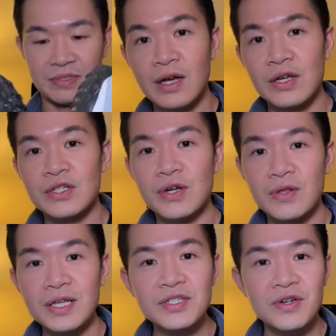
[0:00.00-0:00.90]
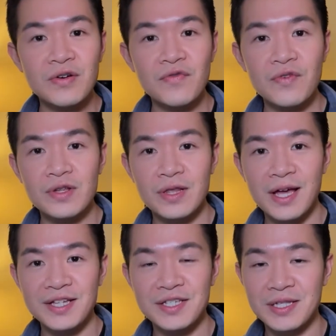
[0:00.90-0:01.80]
So let's go over the
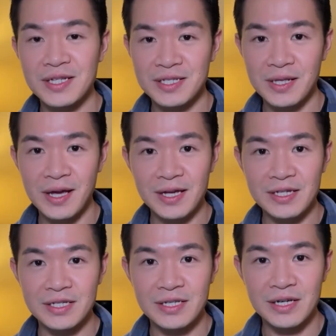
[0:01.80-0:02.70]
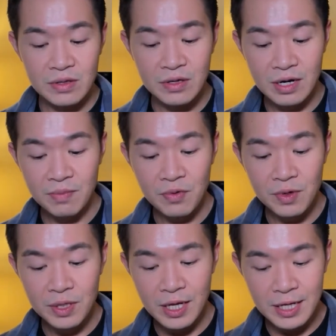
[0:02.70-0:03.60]
likes and dislikes. The number
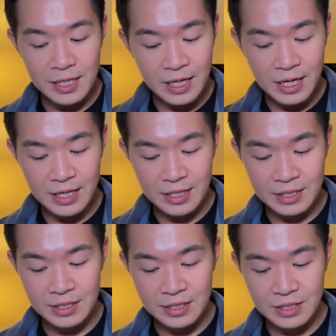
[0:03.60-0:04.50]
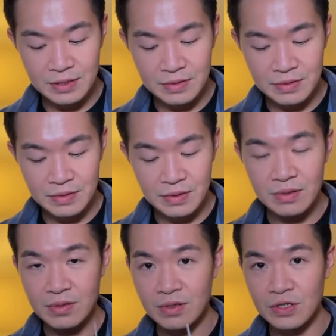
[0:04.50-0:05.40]
one like is
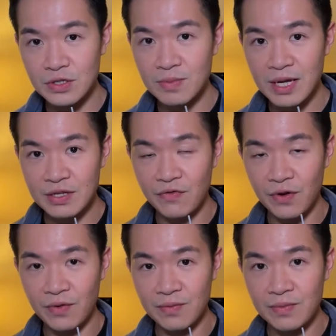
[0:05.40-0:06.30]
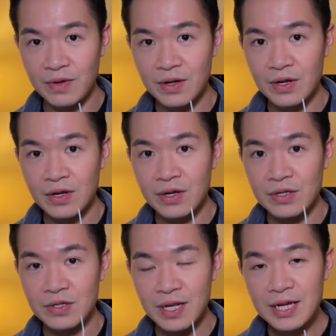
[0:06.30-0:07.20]
the ZoomX foam.
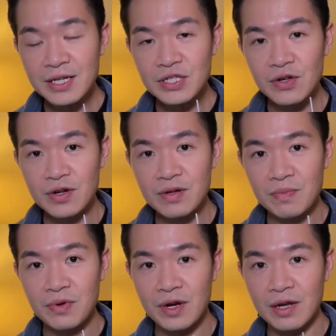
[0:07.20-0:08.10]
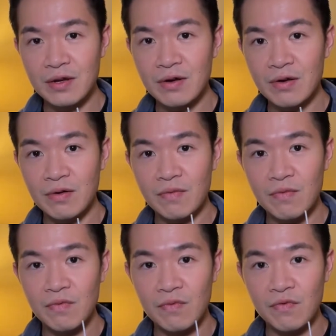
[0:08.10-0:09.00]
So Nike started putting
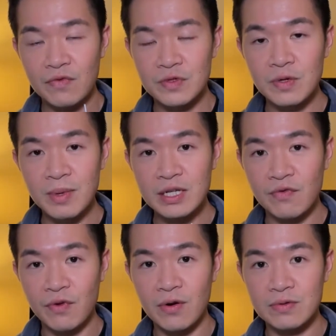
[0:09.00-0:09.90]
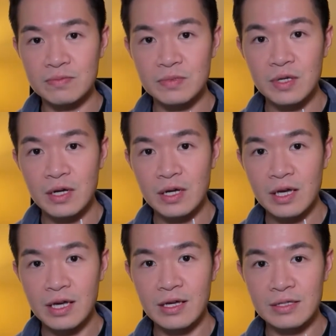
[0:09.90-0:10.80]
ZoomX foam
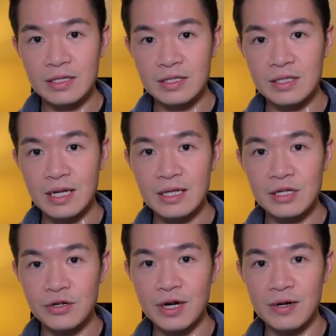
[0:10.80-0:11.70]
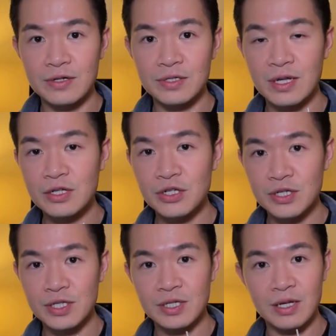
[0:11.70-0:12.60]
in its daily trainers, not
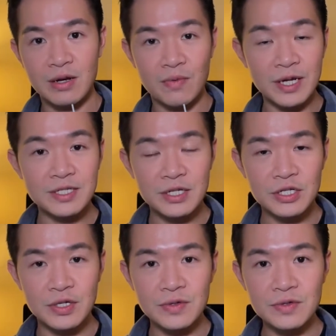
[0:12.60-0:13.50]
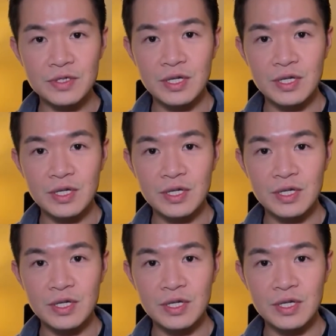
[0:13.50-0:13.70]
just racing shoes.